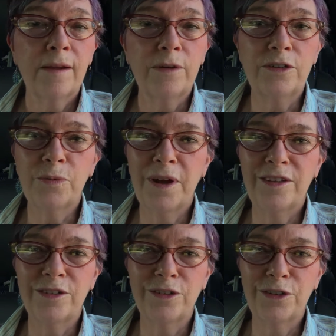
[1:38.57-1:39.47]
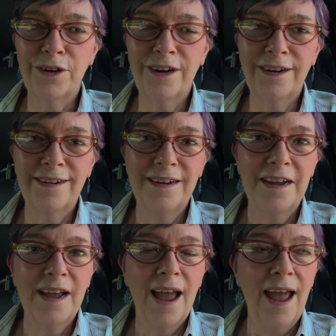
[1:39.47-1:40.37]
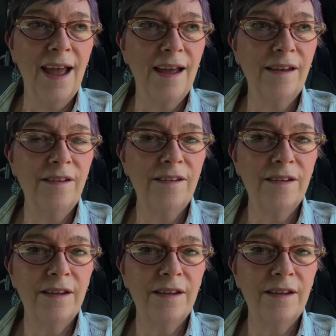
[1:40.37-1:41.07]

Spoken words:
which is why it's so short. And